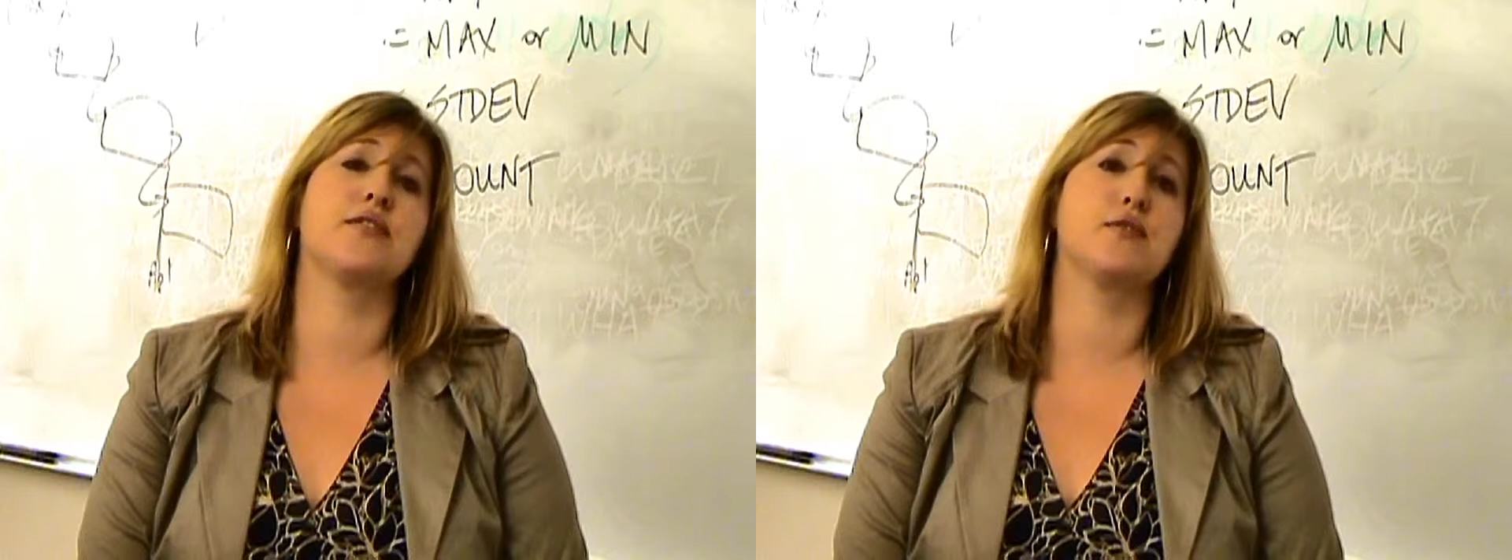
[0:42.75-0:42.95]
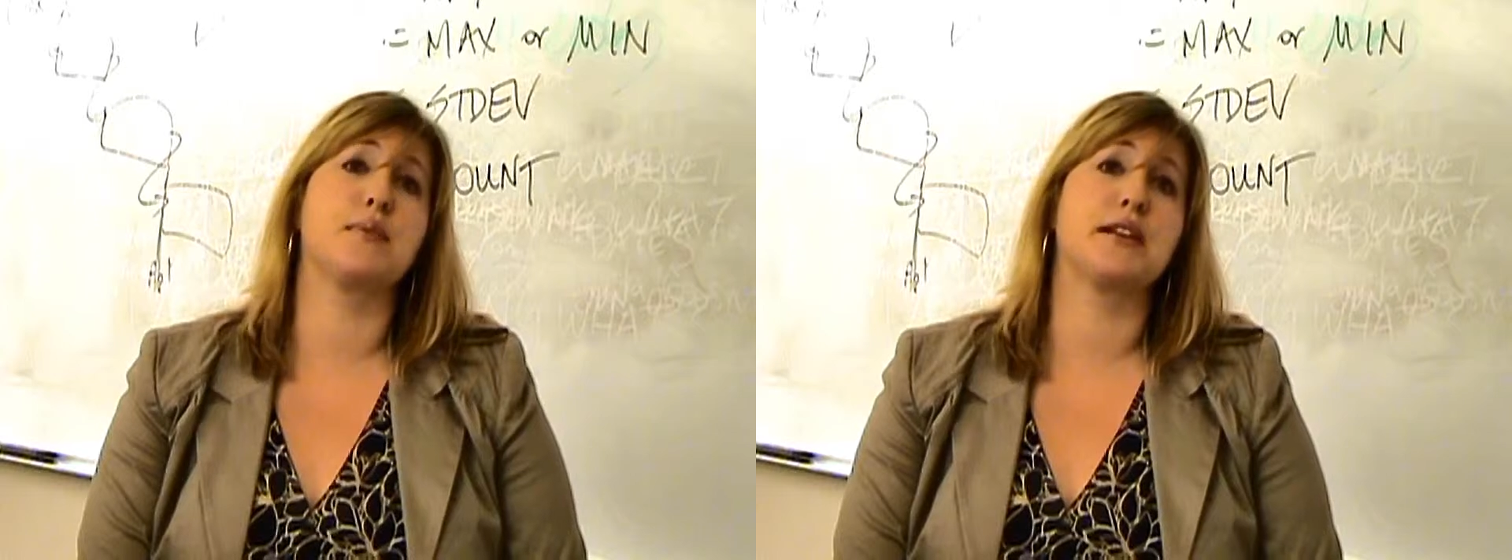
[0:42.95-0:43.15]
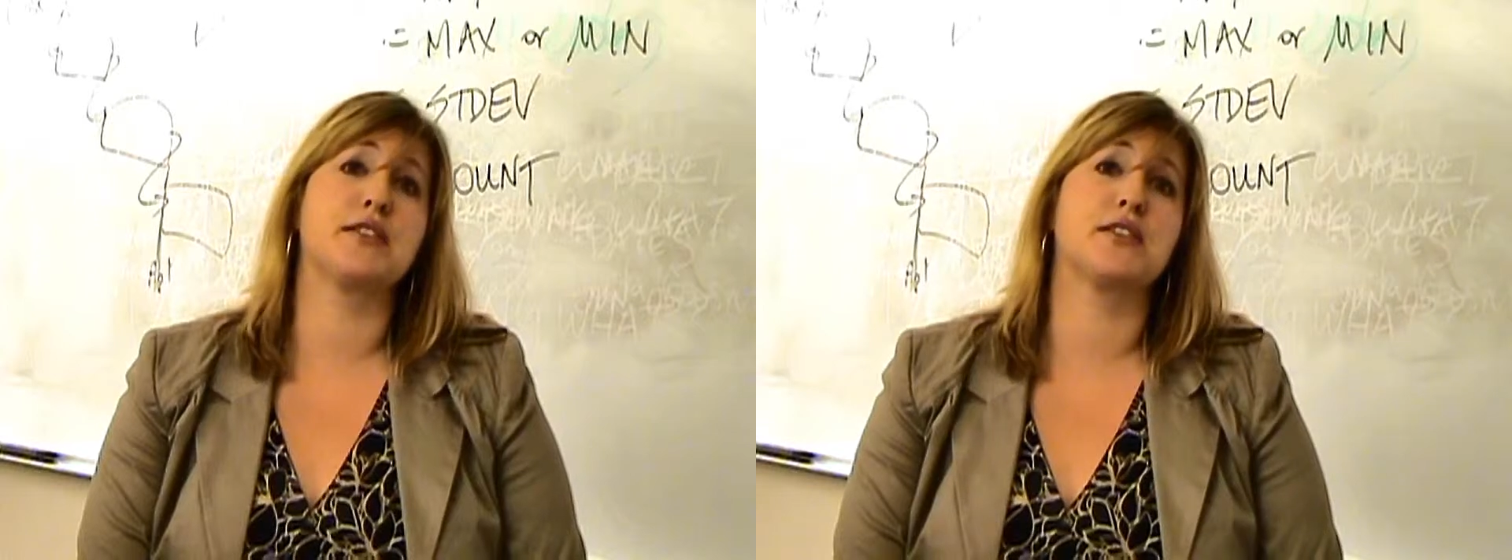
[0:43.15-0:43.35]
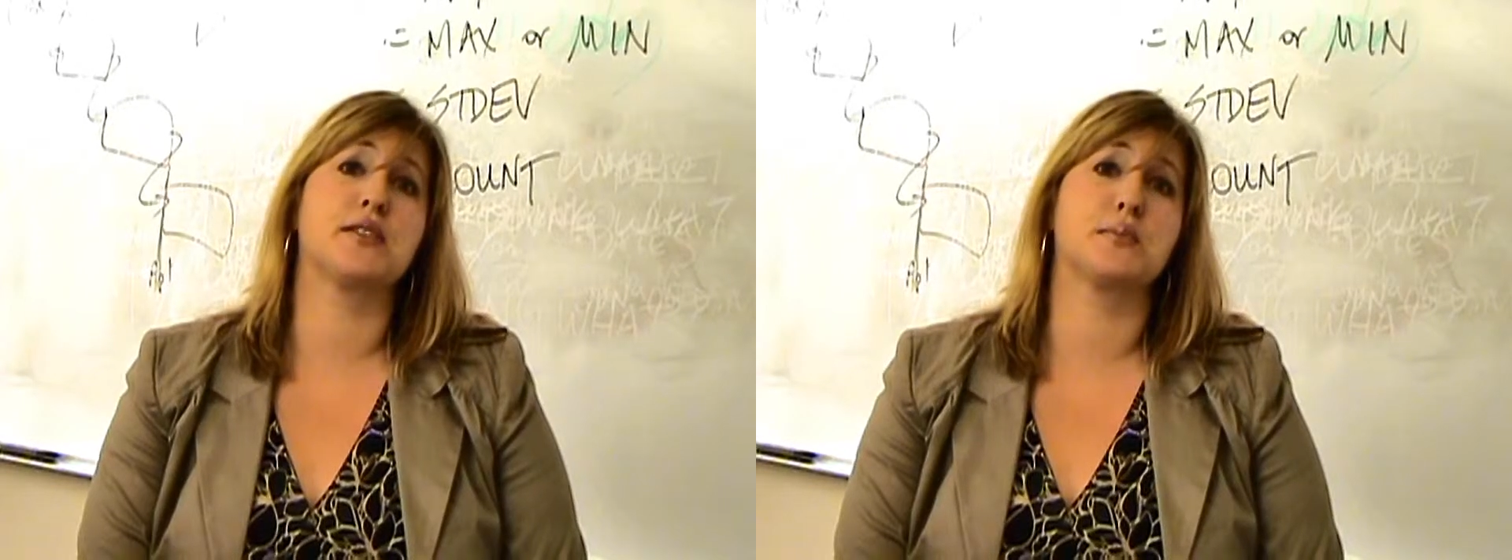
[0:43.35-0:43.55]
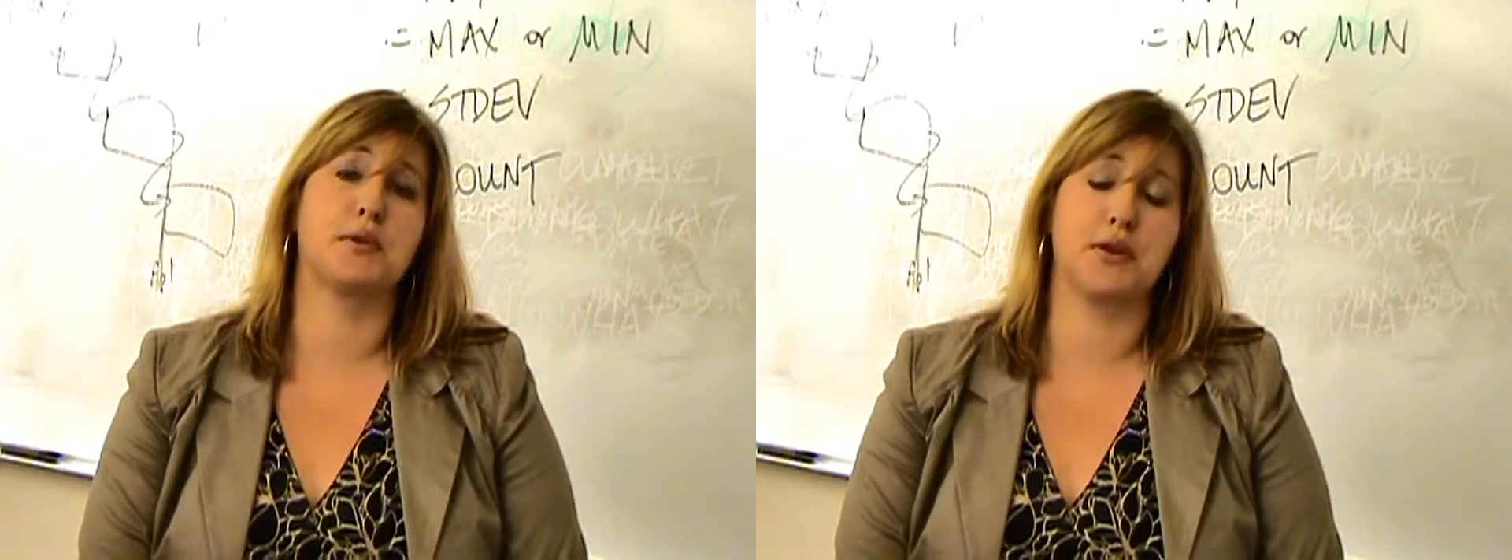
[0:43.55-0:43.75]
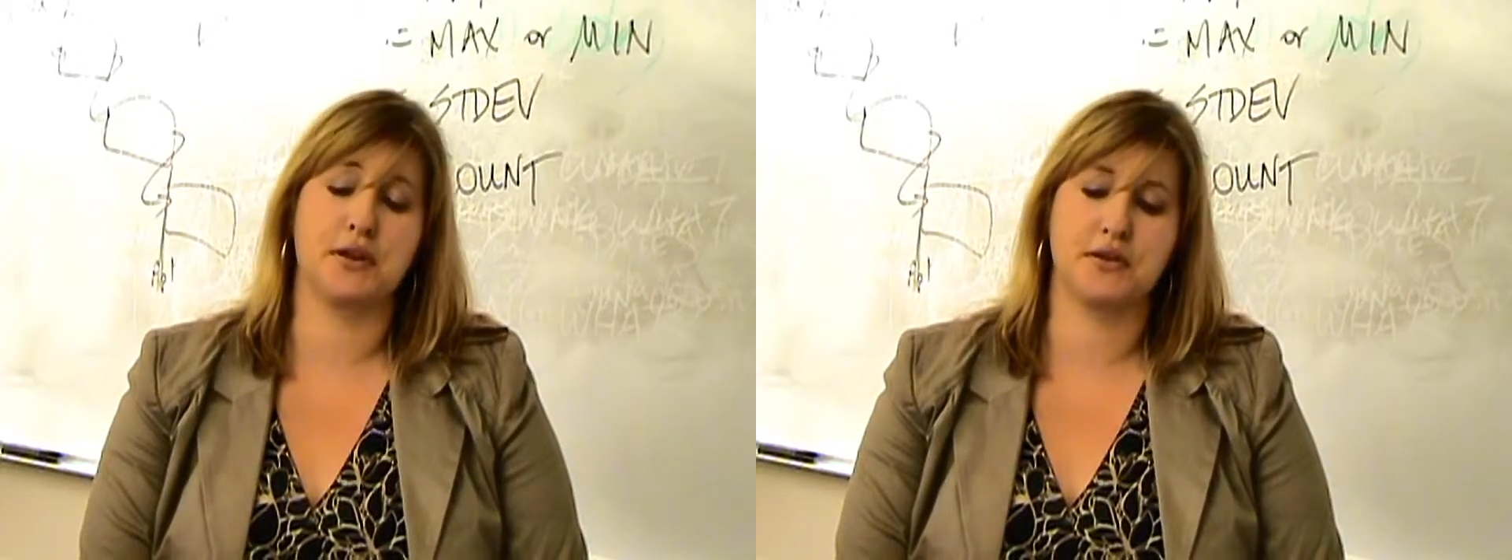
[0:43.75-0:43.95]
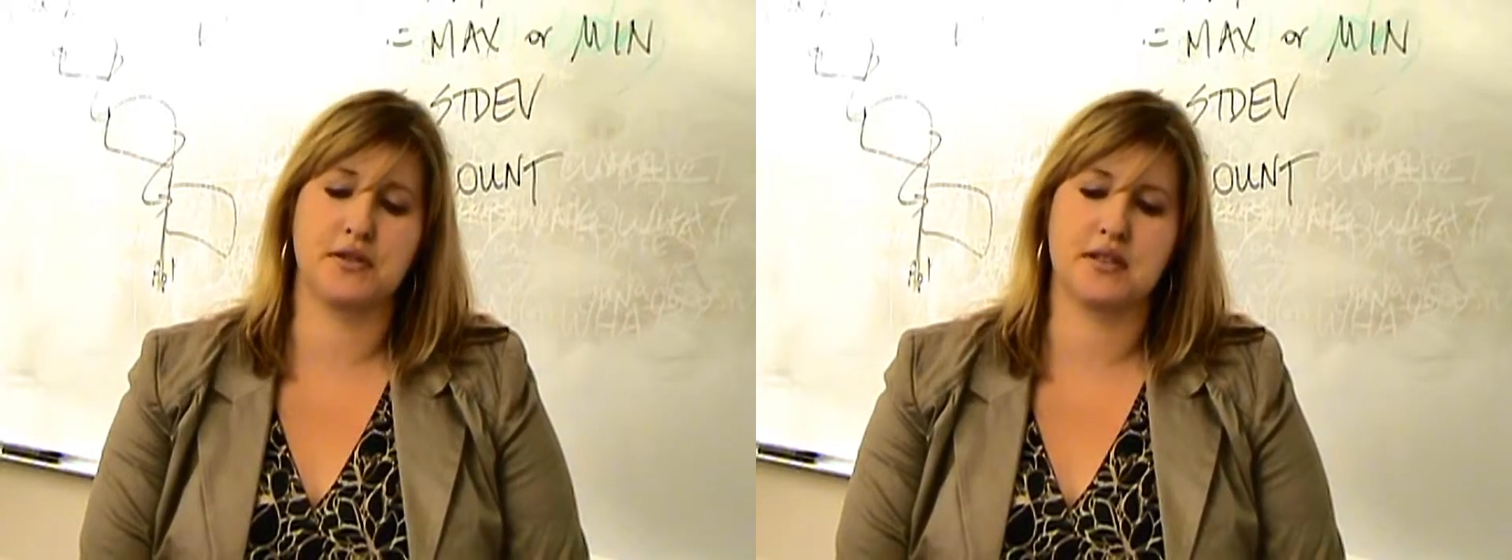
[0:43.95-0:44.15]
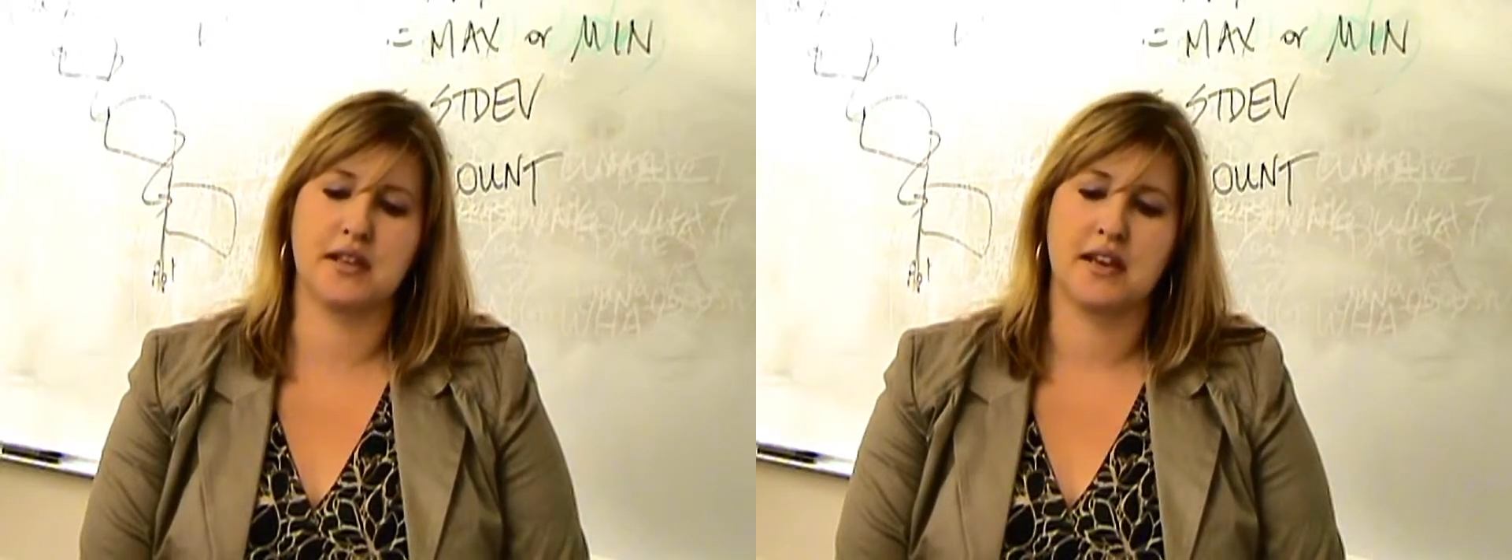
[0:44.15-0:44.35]
information is
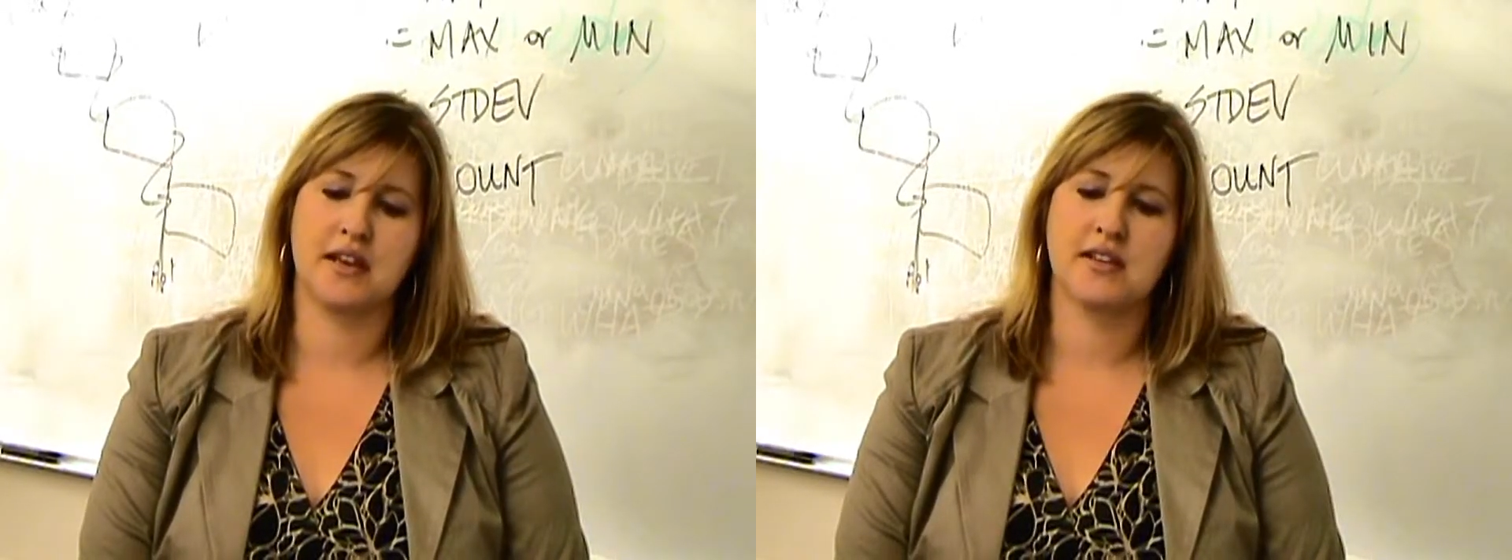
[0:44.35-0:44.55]
produced